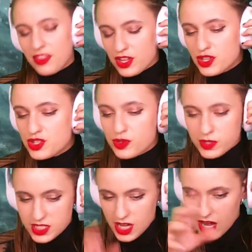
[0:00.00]
then you do a
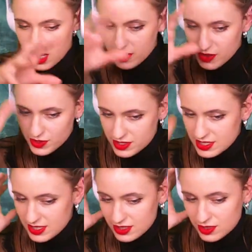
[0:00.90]
ton of those
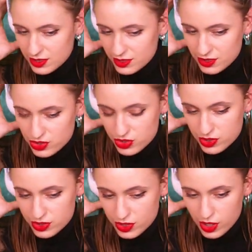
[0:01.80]
little
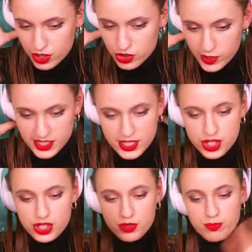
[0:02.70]

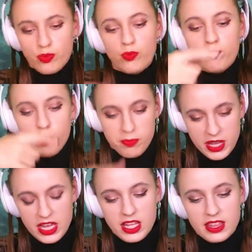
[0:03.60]
transitions,
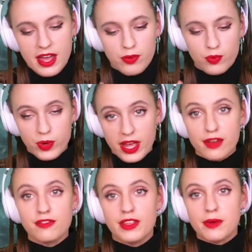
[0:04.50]
repeating that riff
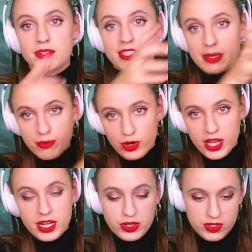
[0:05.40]
that was
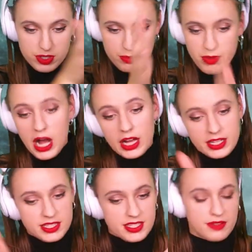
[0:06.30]
separating those little
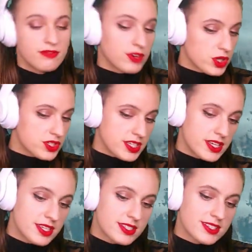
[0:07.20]
pockets in the
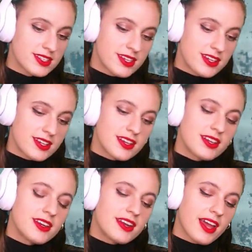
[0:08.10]
verses.
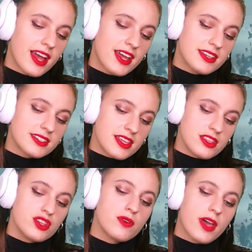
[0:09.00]
Nice. And
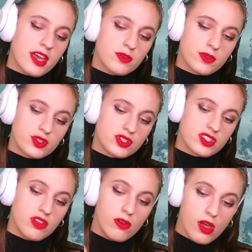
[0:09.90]
then you end with just
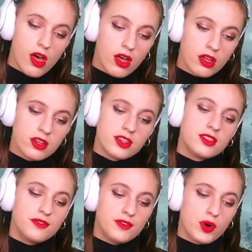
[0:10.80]
the
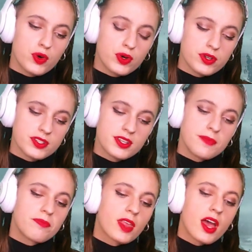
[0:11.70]
vocals.
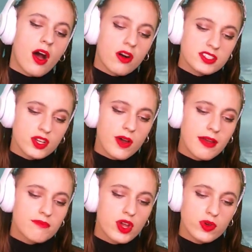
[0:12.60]
Also,
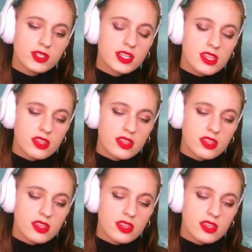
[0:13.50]
I'm noticing that